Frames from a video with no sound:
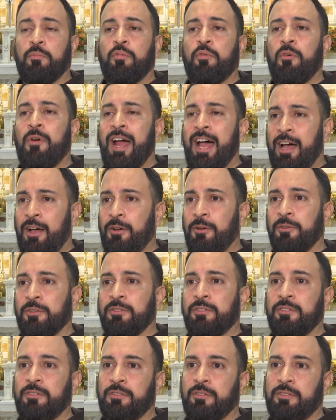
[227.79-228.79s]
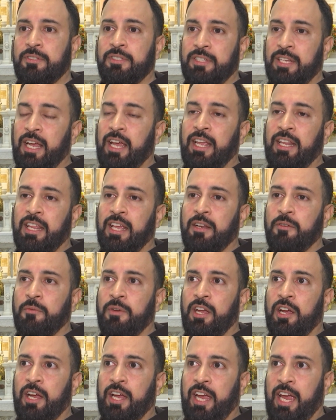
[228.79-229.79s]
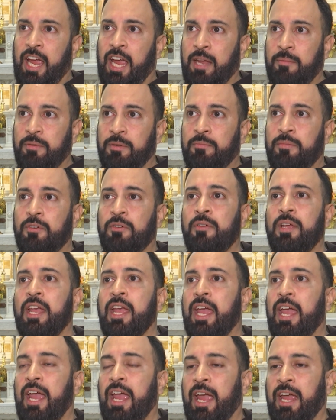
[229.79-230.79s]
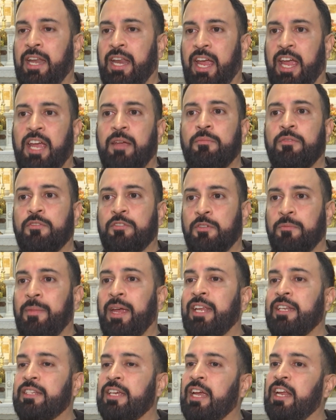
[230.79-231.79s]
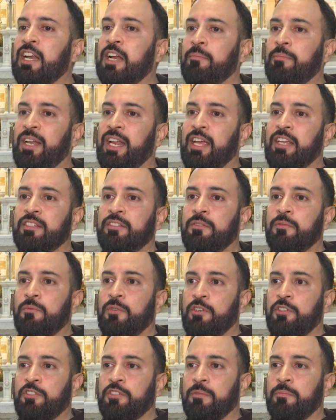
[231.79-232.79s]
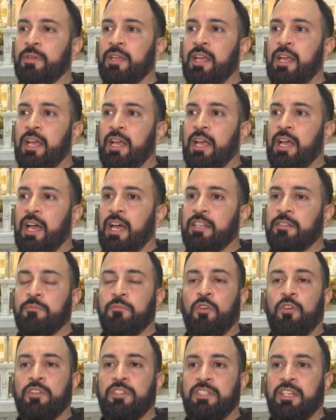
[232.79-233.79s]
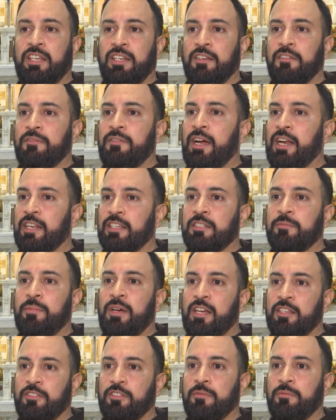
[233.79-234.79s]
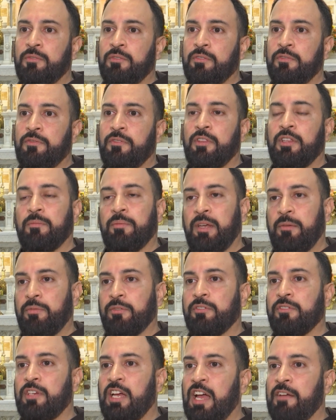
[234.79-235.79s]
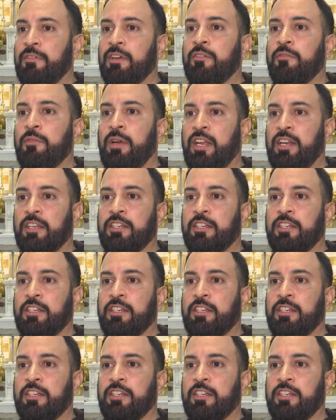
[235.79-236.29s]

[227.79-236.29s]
proud to say that we are capable and able to maintain our place of worship as more dignified as possible for the people to have a great